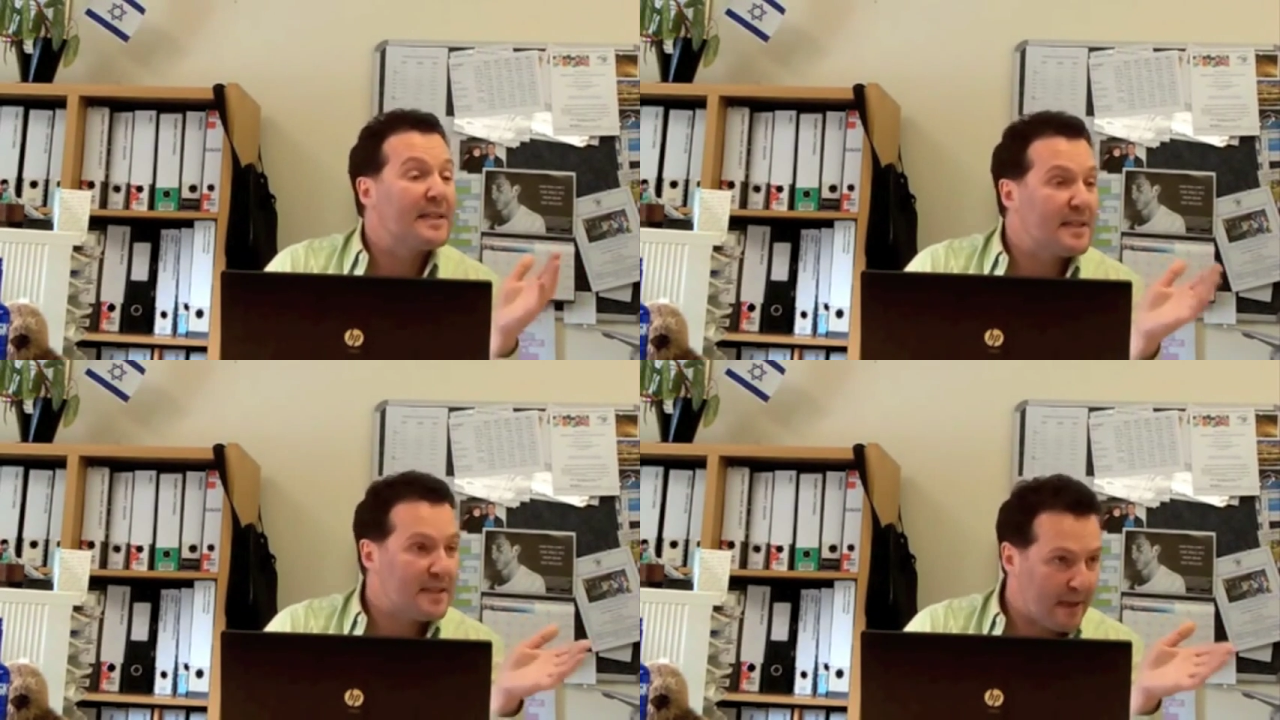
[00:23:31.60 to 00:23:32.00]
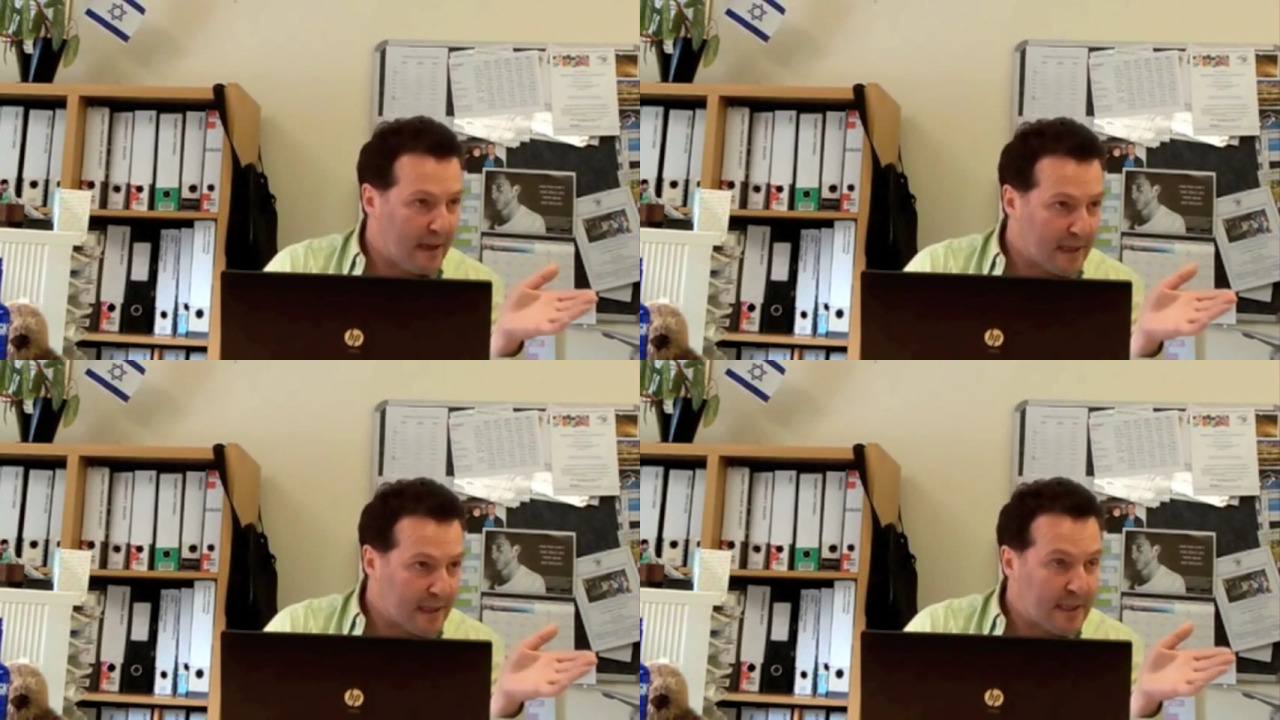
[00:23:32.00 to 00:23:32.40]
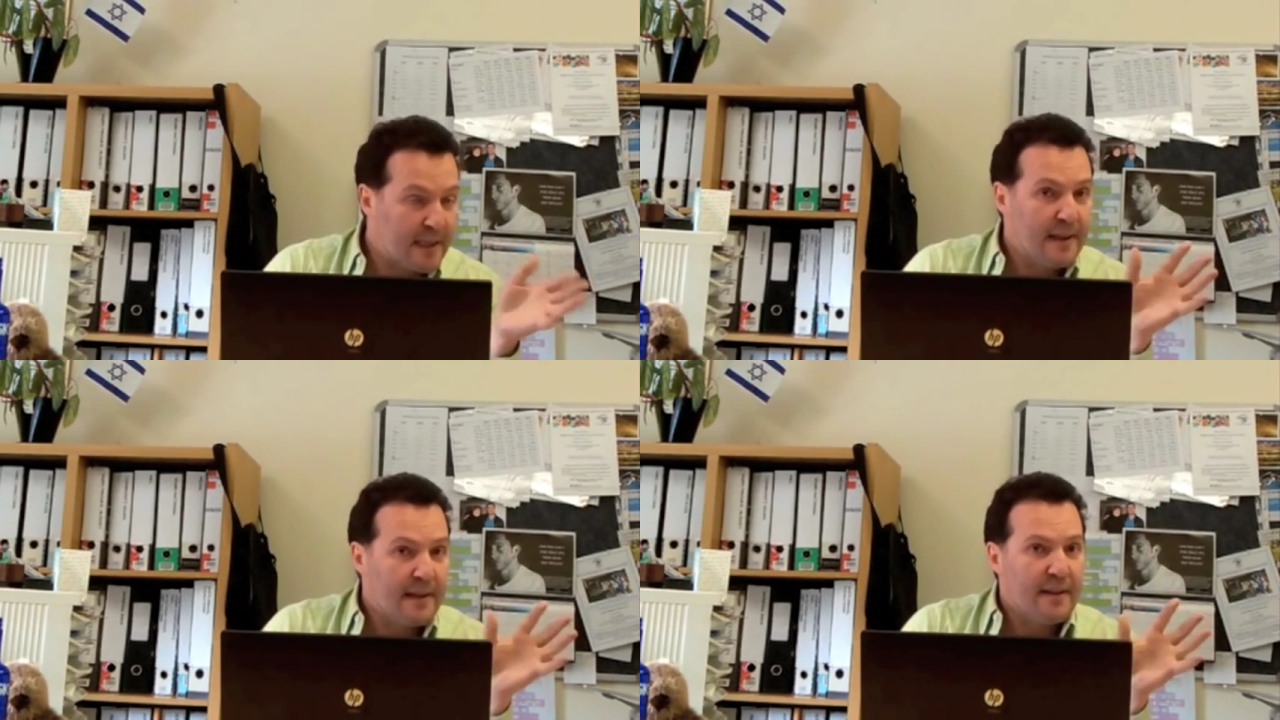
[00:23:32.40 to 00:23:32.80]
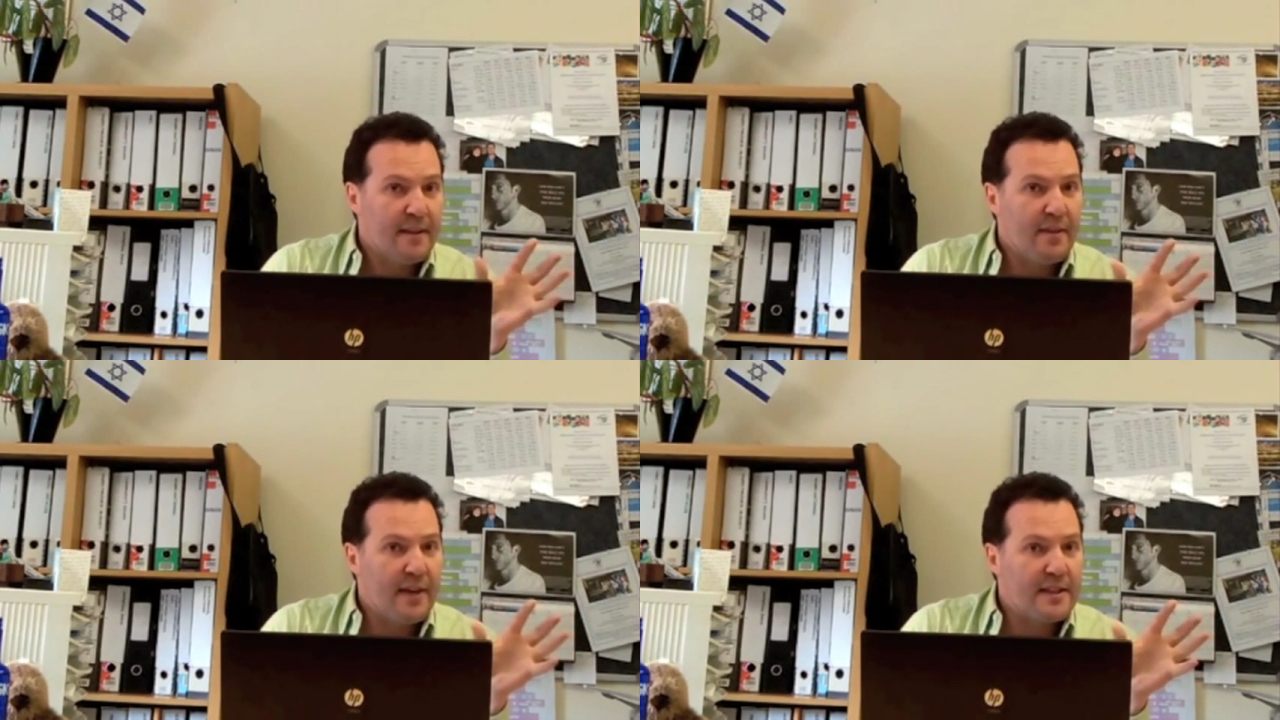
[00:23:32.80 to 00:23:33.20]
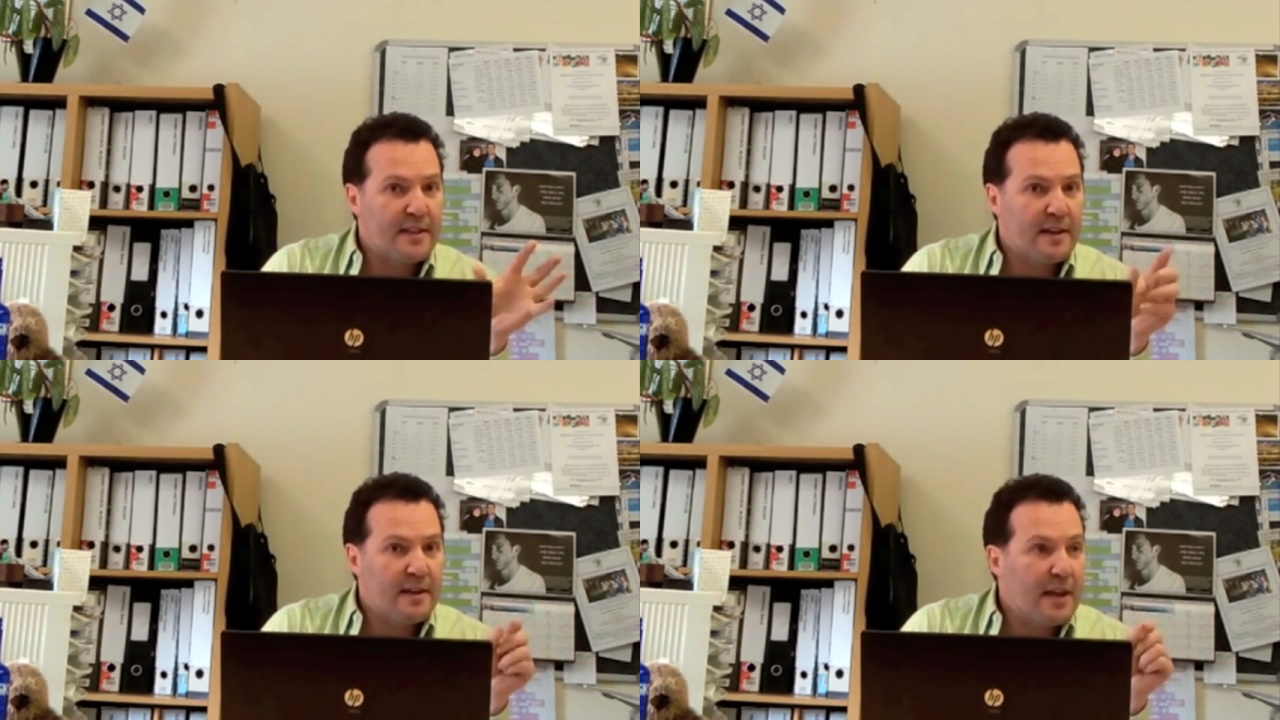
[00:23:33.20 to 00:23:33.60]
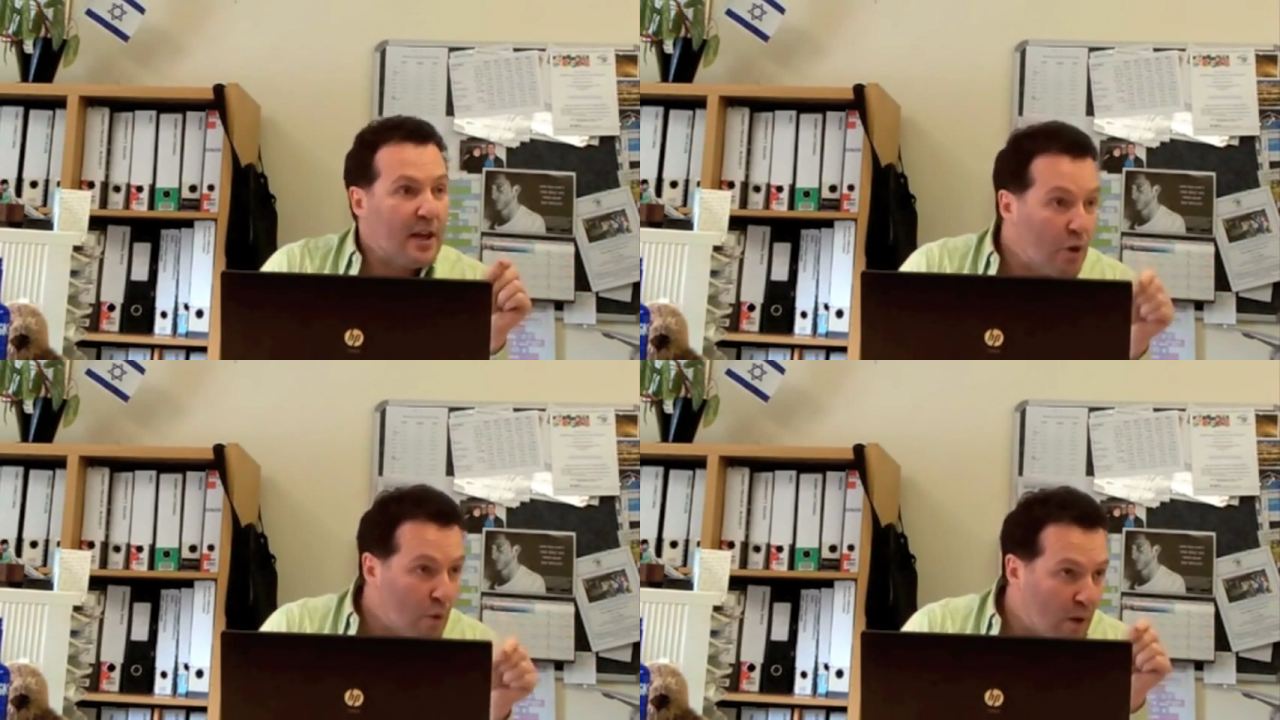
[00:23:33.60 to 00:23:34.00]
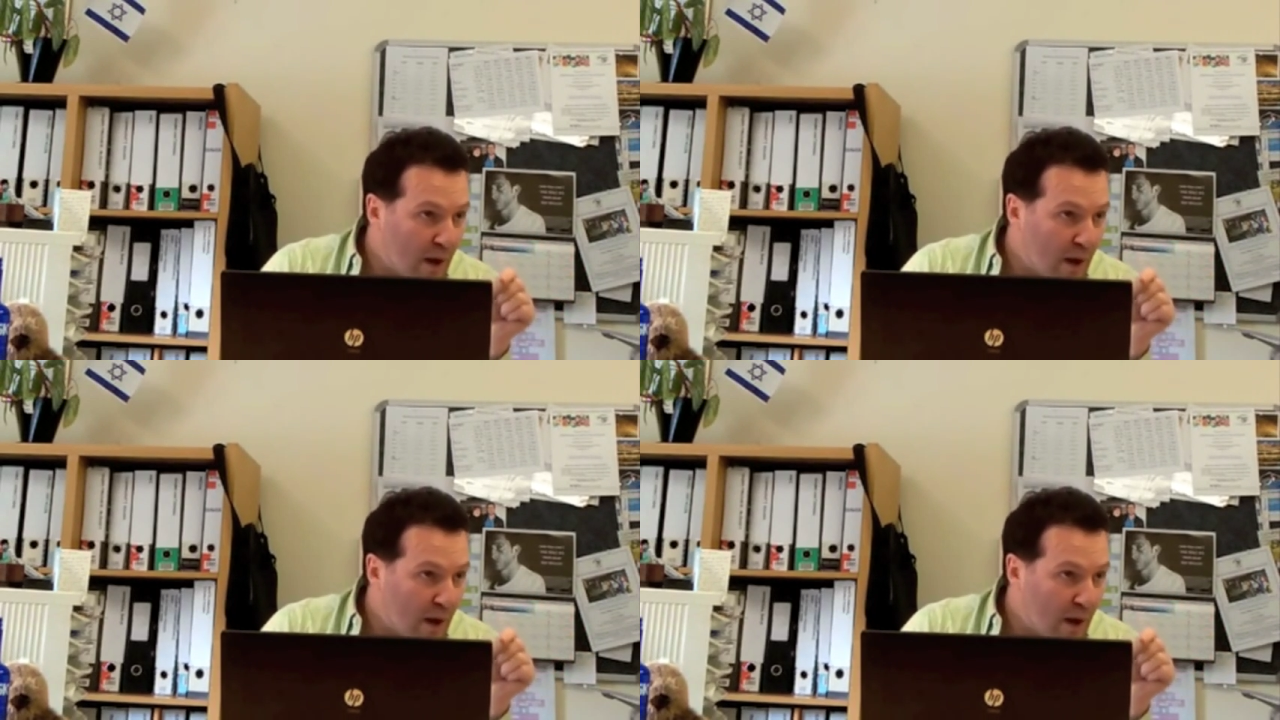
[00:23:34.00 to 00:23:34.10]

as a Zionist, that in your